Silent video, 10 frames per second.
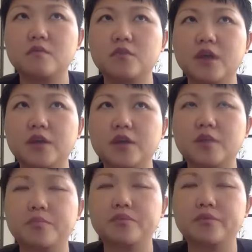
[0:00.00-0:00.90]
brought
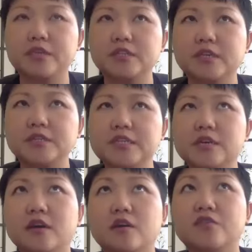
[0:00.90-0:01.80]
up this
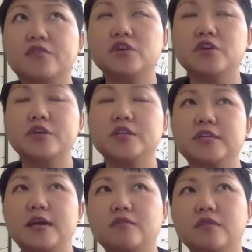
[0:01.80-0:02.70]
idea of turning
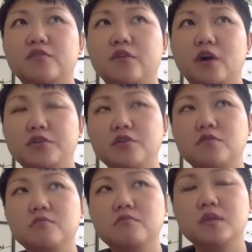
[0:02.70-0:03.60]
down the
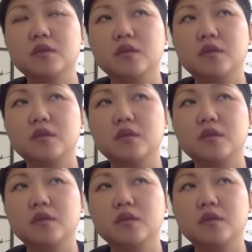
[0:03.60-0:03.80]
volume